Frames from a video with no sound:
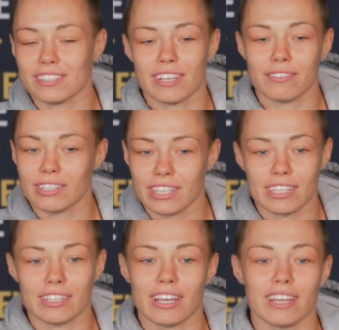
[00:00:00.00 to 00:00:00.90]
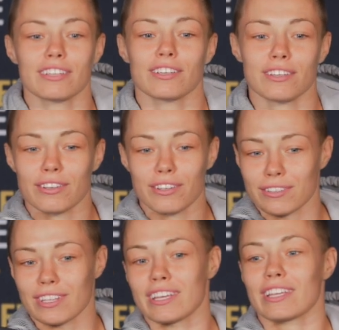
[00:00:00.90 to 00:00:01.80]
just everything that, you know,
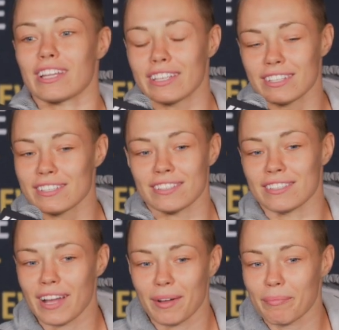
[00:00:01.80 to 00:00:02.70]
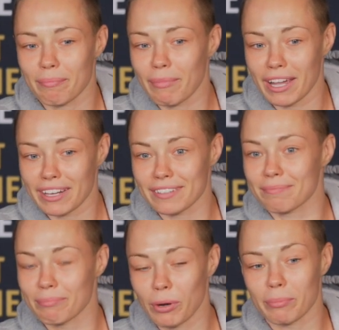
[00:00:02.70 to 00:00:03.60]
you're thinking like, this is not my
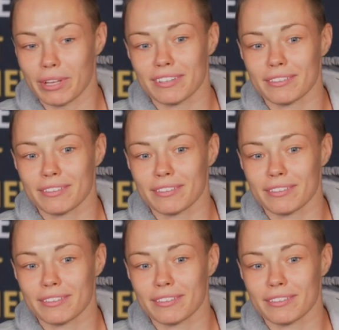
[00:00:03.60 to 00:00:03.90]
moment,